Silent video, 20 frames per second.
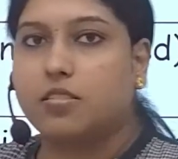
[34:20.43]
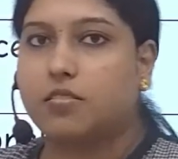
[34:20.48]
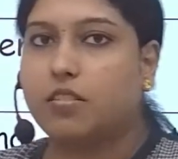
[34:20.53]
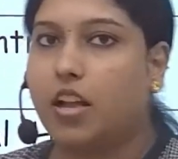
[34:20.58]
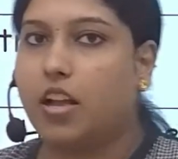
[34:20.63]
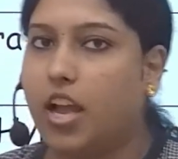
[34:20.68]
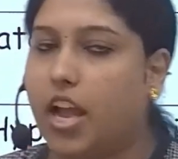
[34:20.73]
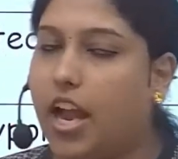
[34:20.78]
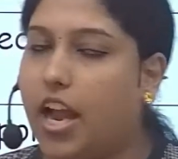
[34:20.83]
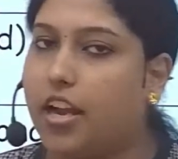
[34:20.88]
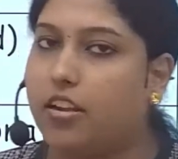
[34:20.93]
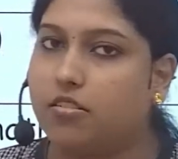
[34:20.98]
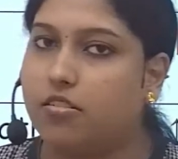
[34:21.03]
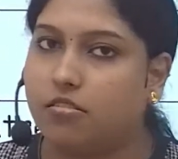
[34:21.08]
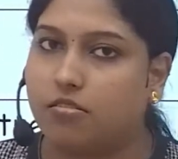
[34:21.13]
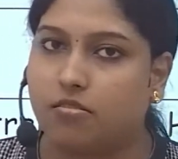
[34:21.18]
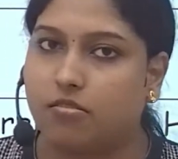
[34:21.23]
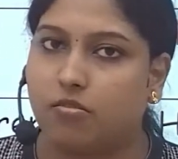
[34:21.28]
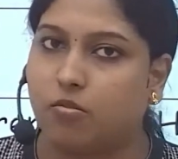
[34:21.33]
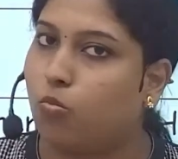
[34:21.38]
and
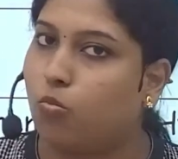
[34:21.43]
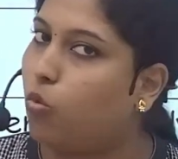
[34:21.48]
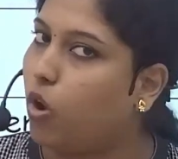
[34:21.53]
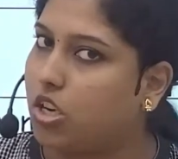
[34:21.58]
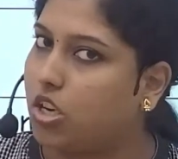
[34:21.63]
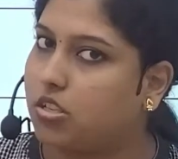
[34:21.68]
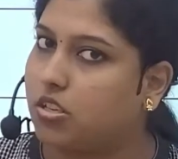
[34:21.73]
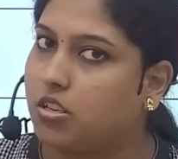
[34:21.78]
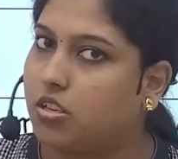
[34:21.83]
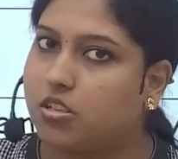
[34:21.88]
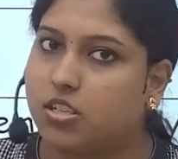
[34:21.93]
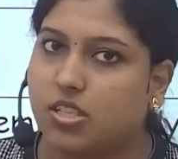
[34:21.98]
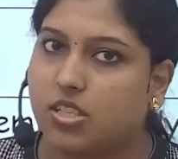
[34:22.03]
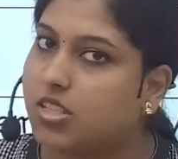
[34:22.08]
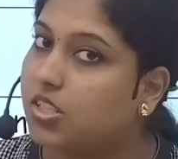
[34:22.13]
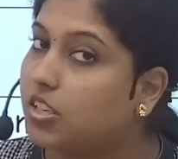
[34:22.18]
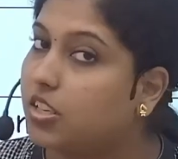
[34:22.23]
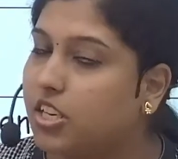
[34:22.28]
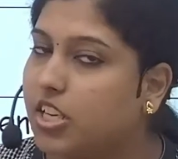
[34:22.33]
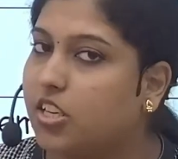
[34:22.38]
what? This
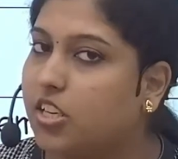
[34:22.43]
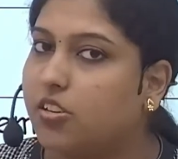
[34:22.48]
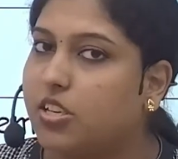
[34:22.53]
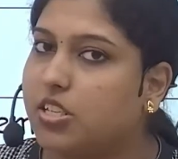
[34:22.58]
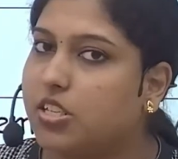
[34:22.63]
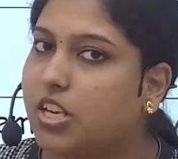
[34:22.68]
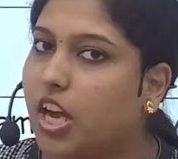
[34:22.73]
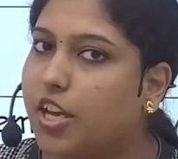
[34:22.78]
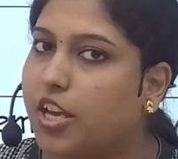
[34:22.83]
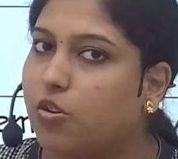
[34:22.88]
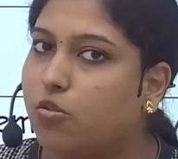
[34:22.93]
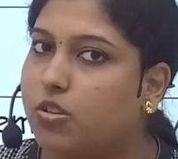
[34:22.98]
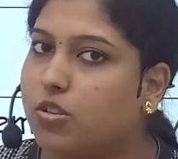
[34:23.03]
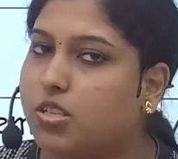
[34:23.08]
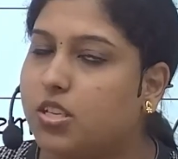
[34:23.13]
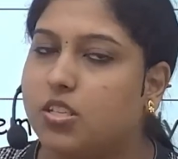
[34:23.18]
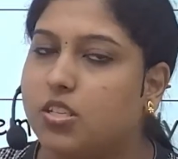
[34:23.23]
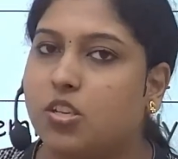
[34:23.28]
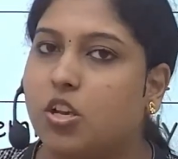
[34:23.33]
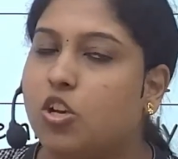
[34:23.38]
decreased diuresis,
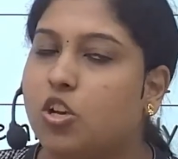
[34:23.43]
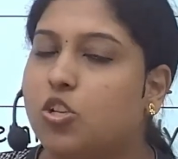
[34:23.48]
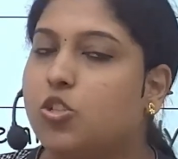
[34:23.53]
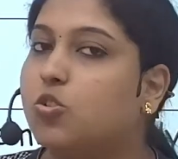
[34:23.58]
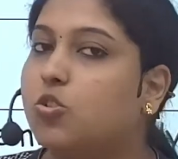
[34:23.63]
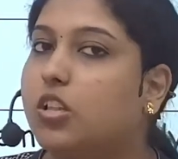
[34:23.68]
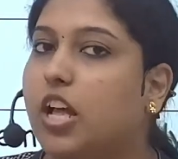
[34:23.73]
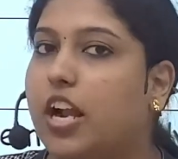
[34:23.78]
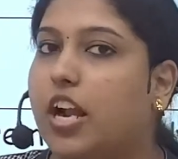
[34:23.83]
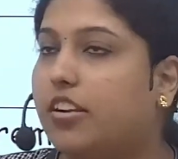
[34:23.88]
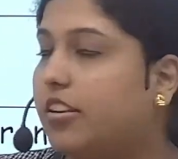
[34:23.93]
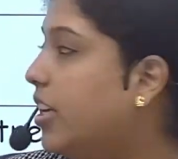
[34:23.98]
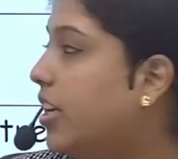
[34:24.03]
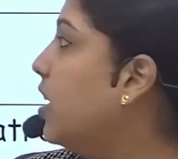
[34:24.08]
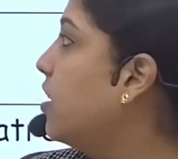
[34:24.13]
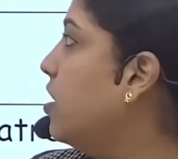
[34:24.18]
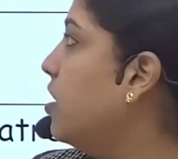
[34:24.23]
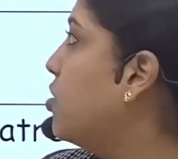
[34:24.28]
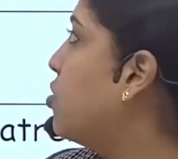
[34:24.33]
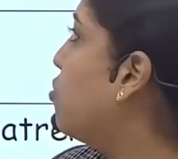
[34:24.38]
so that
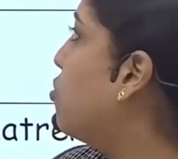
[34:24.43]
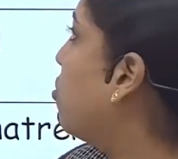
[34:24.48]
decreased urine